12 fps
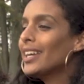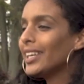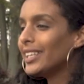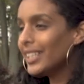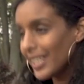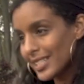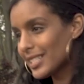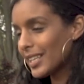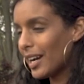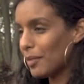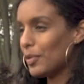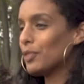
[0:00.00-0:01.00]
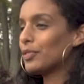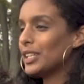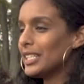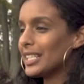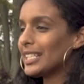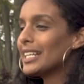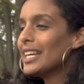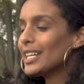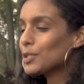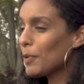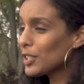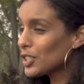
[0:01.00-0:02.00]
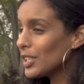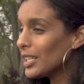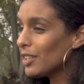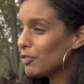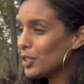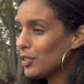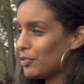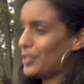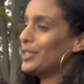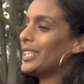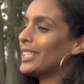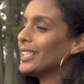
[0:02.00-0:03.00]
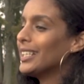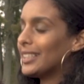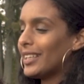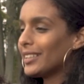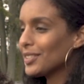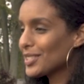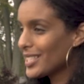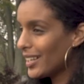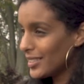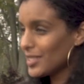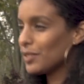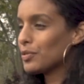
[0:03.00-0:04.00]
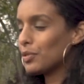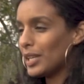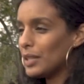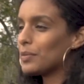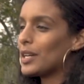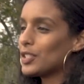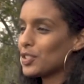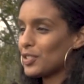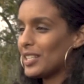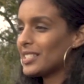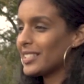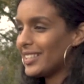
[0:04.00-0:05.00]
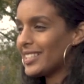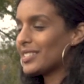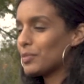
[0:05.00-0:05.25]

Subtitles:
you need to come over here, especially if you're a foodie. Like, there's tons of great restaurants in this